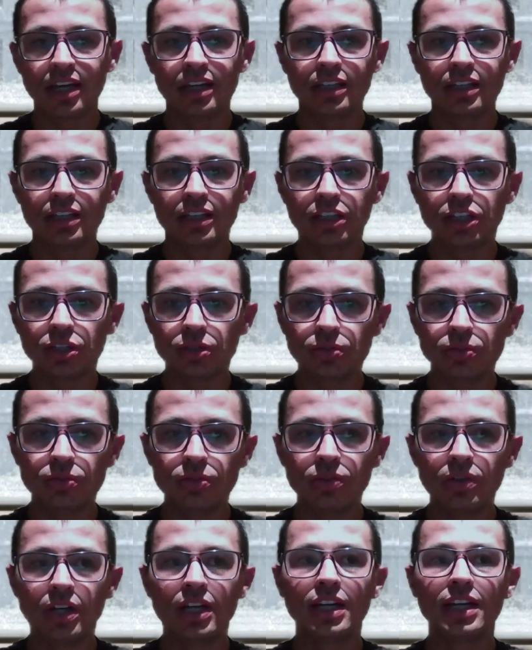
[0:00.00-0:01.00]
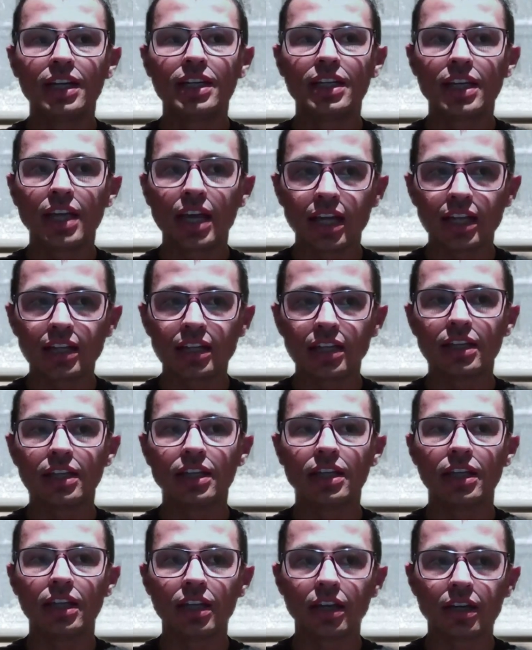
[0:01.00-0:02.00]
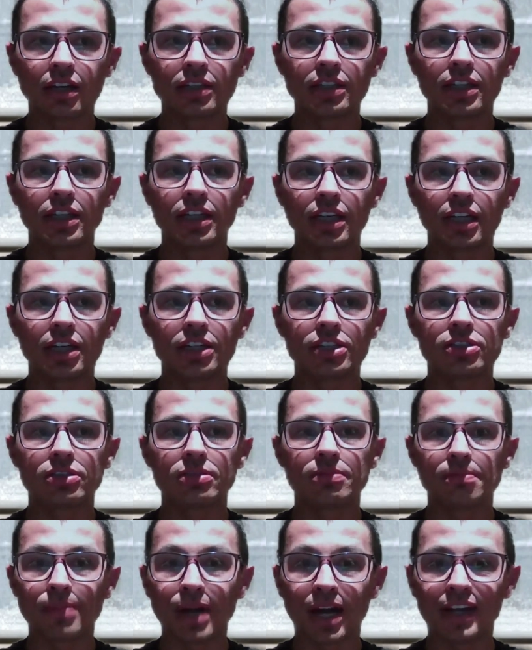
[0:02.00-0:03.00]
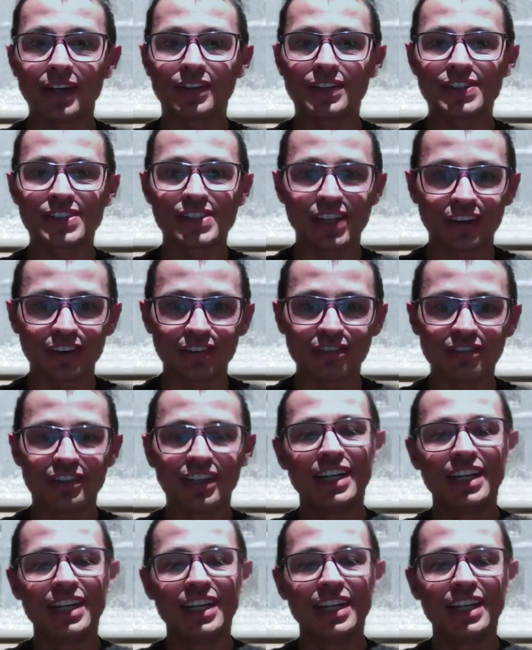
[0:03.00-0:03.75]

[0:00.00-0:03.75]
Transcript: you can learn English by yourself.